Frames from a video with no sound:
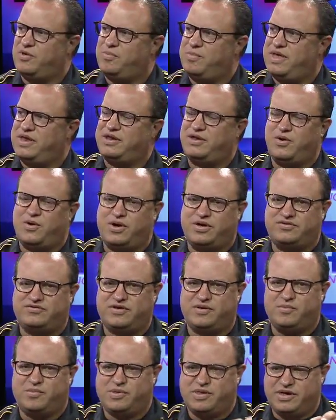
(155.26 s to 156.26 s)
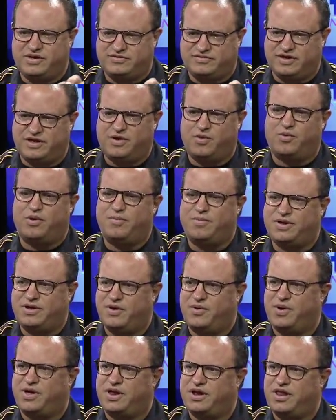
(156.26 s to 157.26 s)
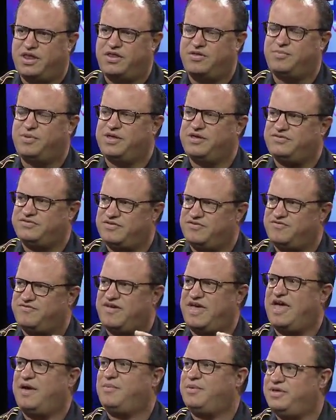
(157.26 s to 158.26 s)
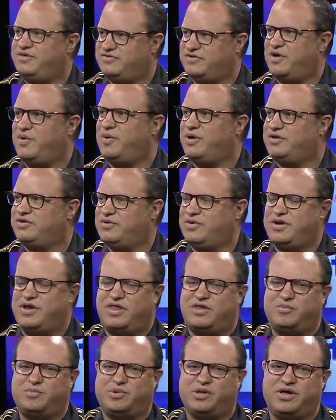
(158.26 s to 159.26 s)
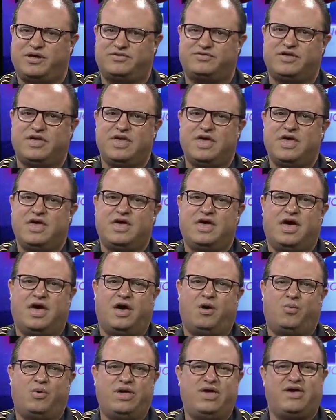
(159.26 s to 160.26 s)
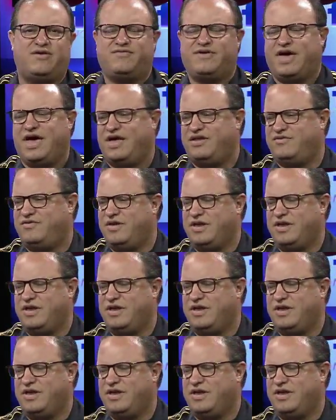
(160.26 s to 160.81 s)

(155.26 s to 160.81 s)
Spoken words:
men going someplace, single women going another place, and families going to another place. We have had